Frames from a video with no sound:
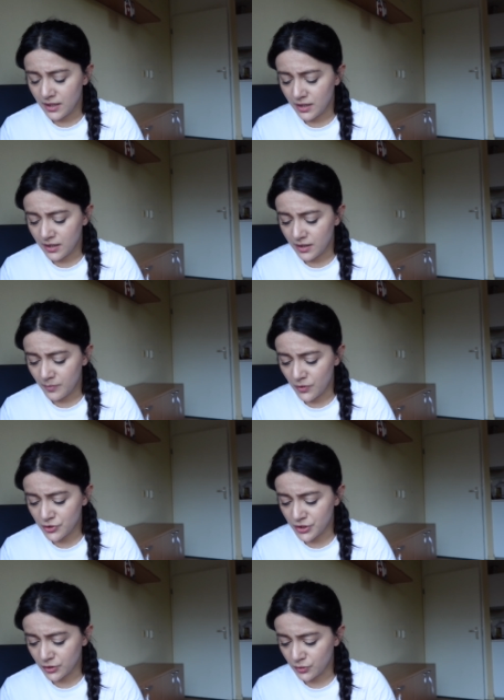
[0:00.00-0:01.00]
uh,
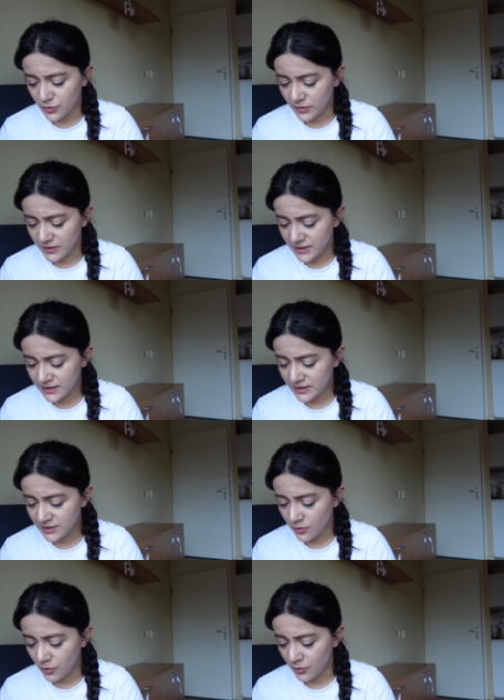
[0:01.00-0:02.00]
merging two
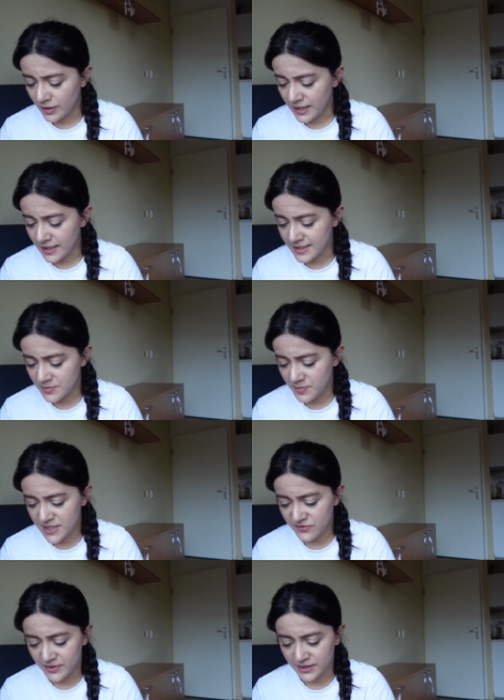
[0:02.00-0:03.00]
lists or a
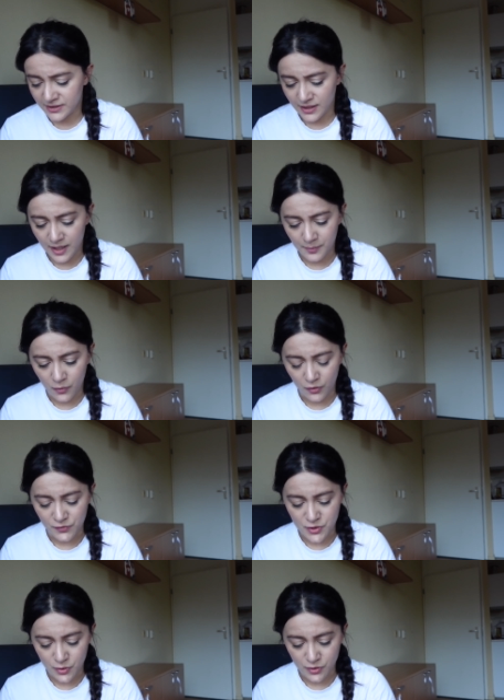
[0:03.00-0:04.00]
specific type of
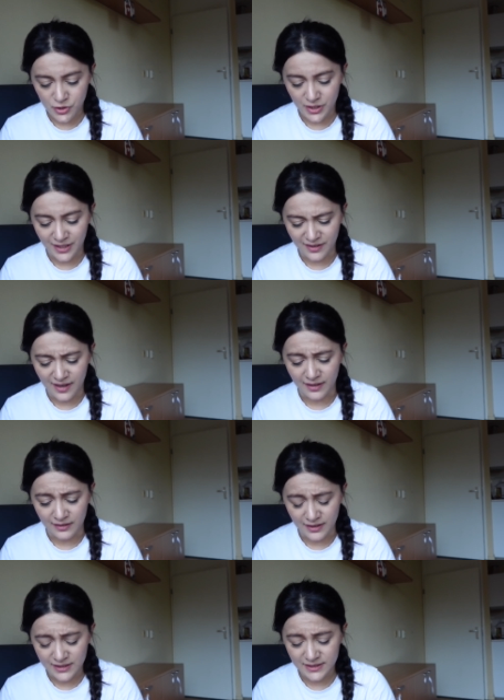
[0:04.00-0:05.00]
search in a
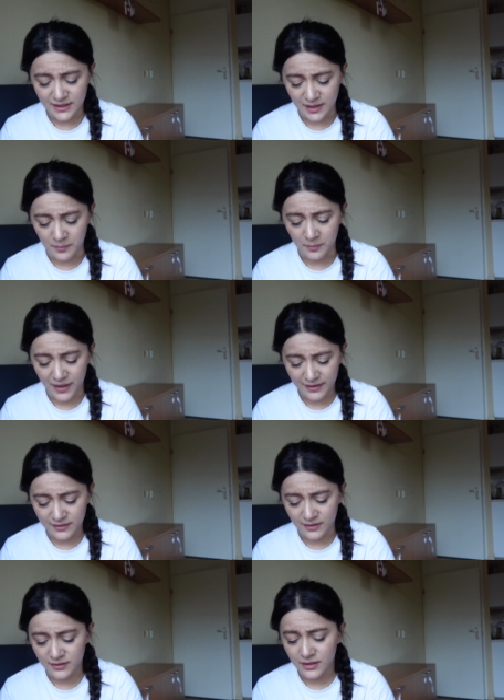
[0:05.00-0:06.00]
list in
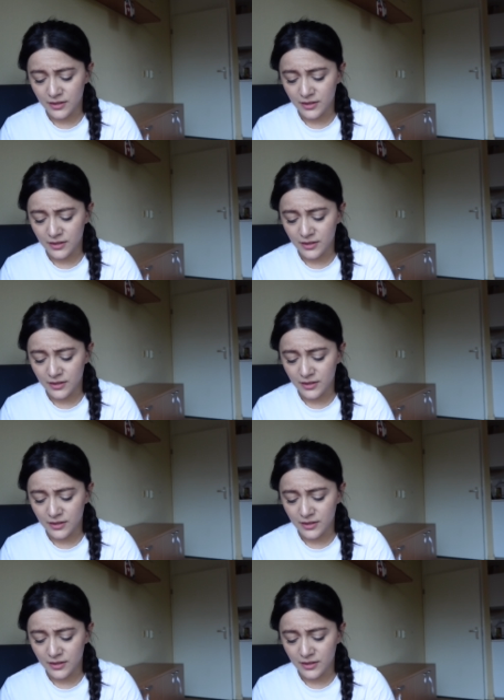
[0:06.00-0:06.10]
Python